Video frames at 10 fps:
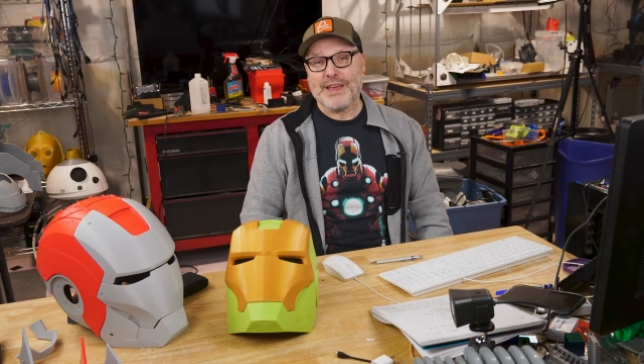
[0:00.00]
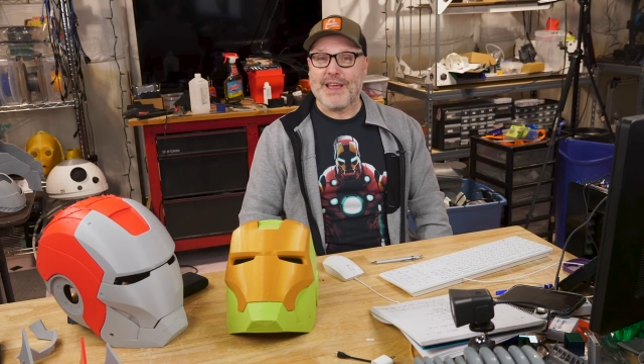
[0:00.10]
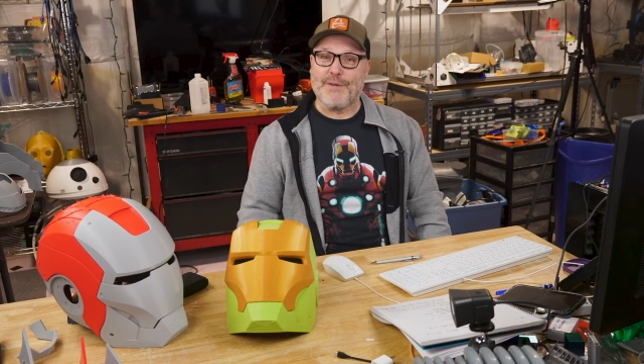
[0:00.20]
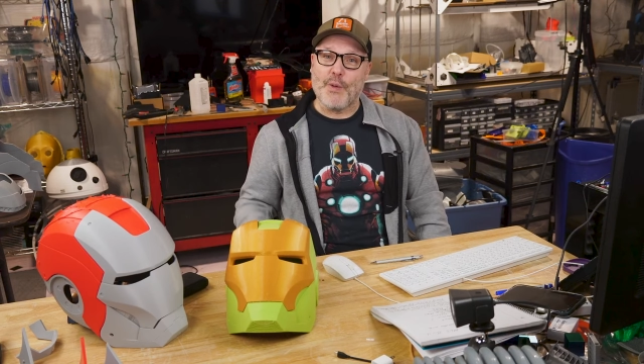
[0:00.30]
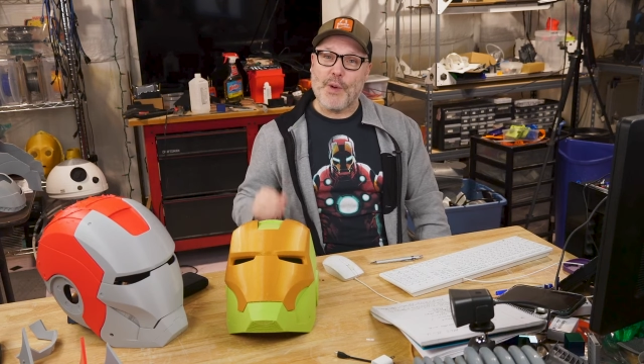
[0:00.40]

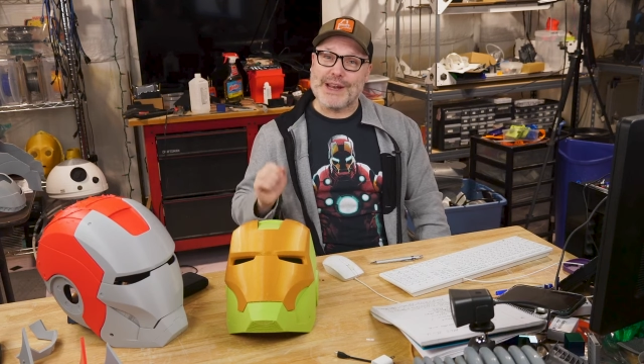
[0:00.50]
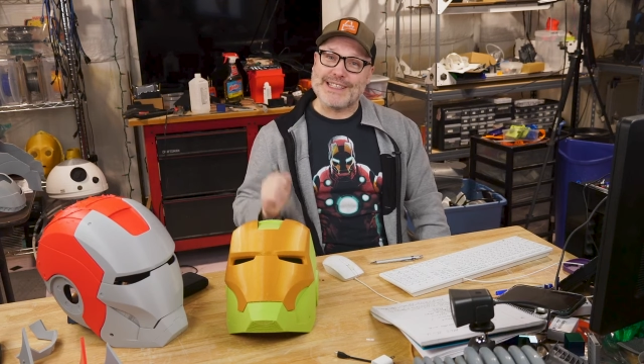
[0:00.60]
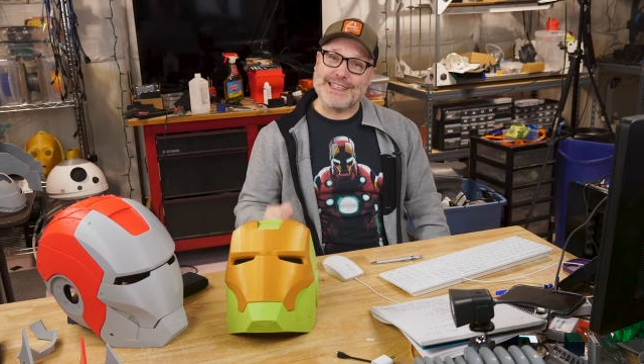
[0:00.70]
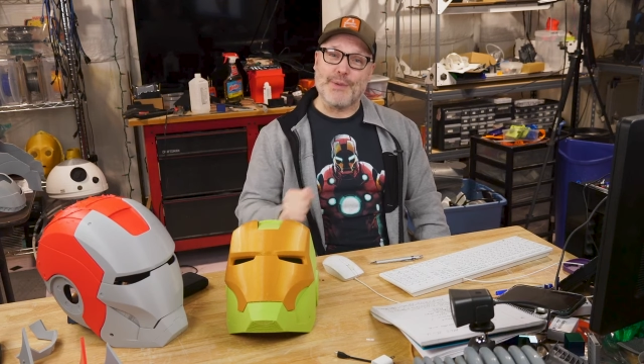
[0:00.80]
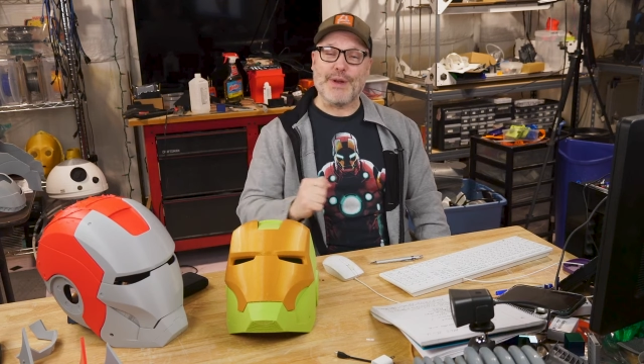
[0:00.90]
If you want to
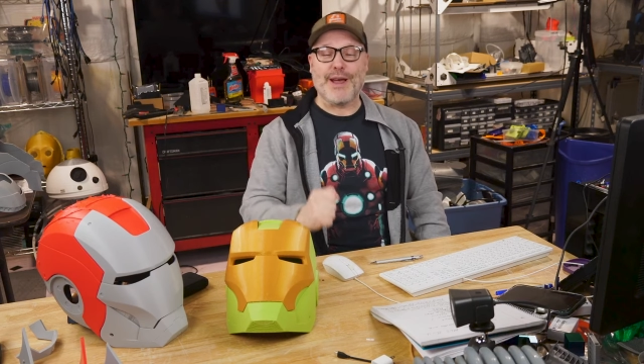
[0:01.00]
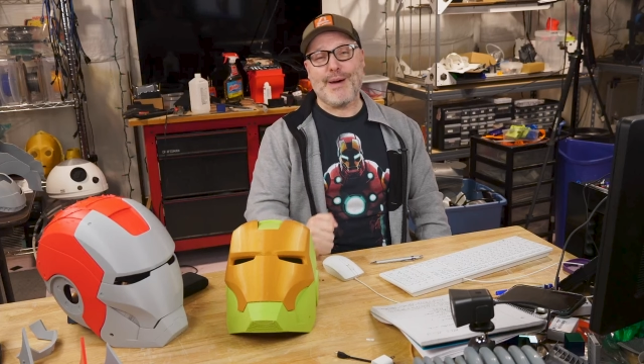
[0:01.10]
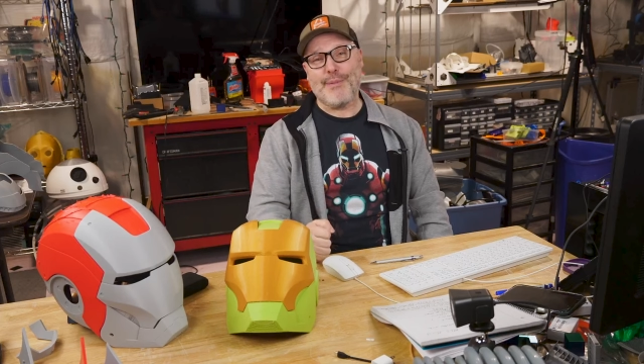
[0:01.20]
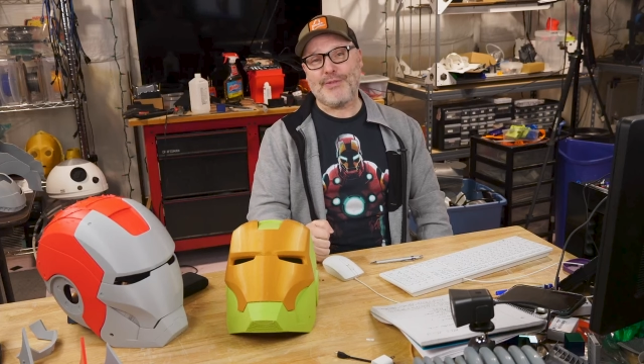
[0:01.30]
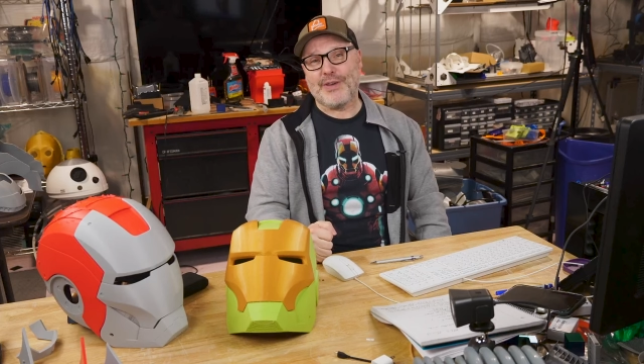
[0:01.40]
see what I'm
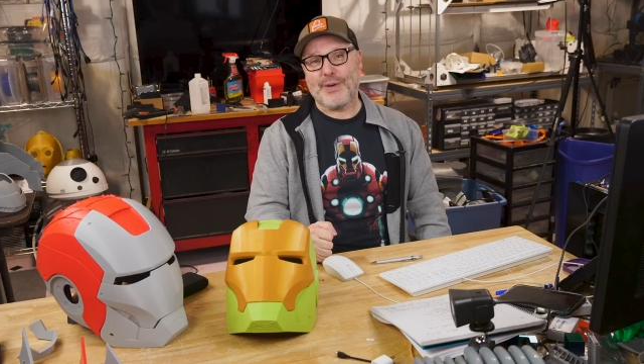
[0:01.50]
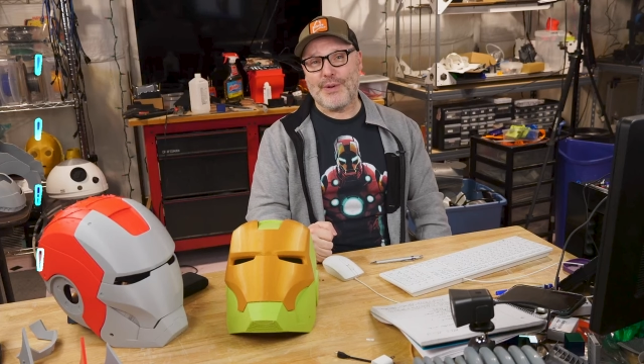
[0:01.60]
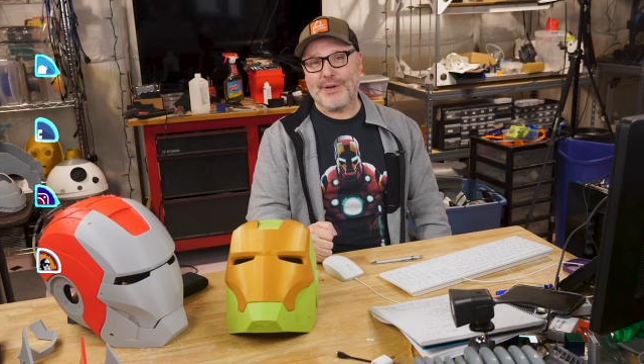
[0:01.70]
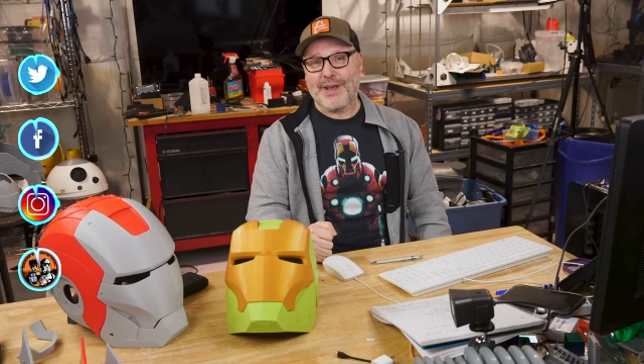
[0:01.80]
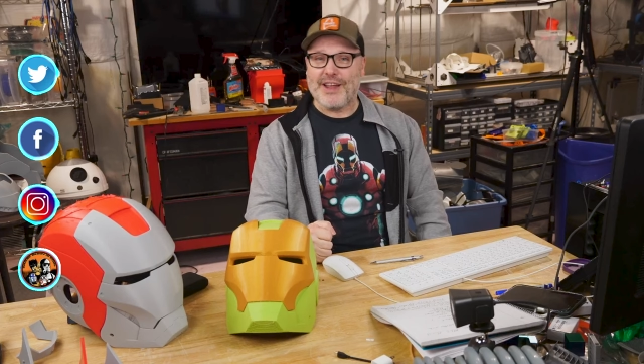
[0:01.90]
up
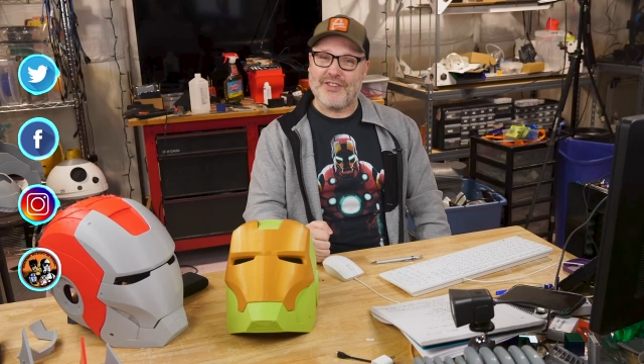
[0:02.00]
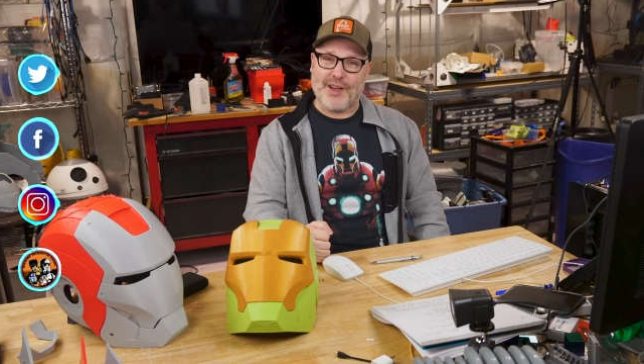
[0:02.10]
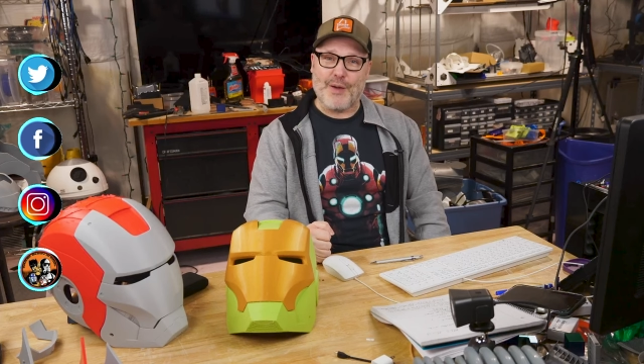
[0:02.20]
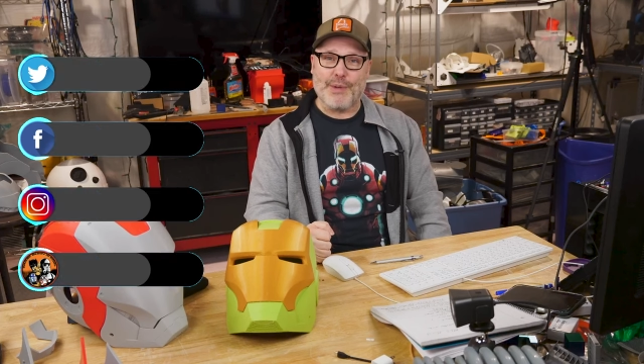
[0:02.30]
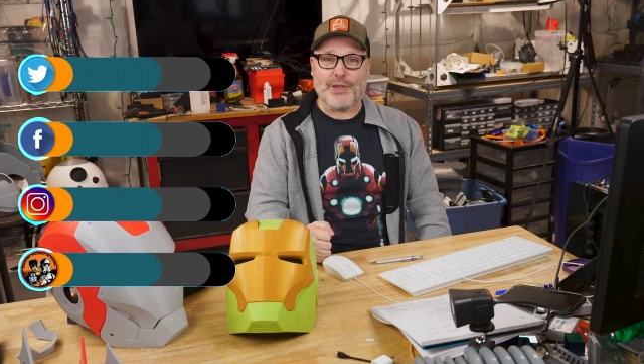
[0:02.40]
to,
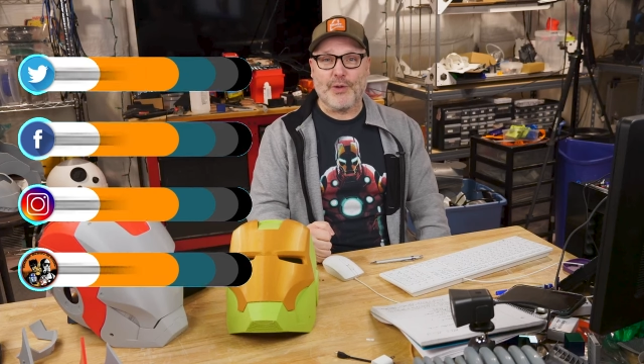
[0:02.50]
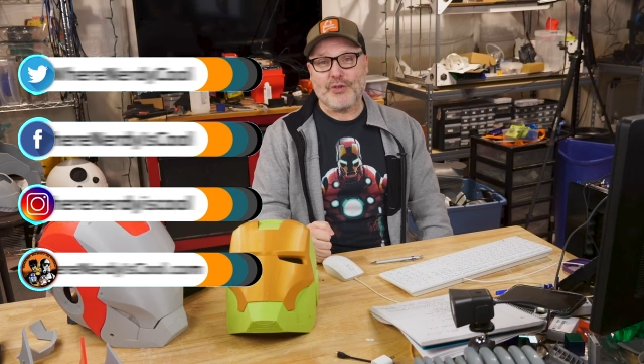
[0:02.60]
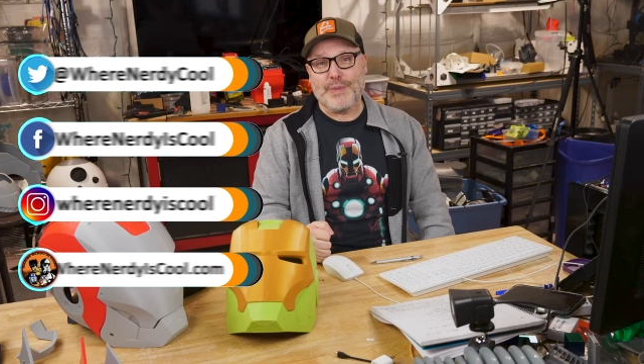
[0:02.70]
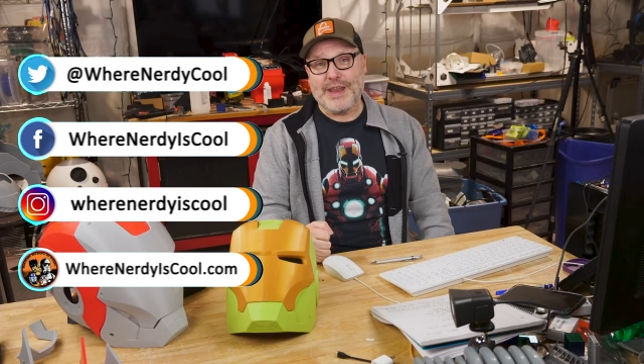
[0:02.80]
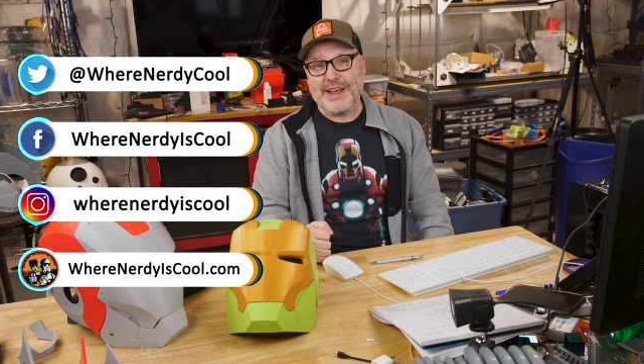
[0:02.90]
check out my
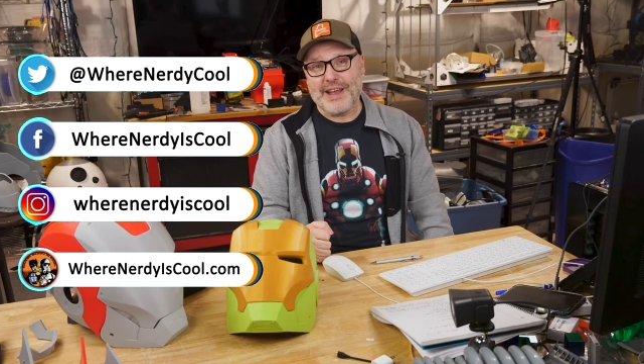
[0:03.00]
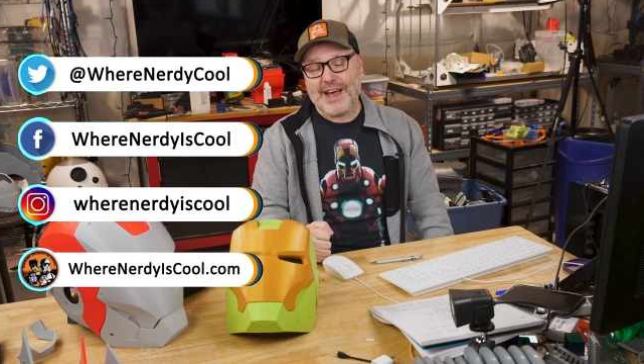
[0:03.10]
social media.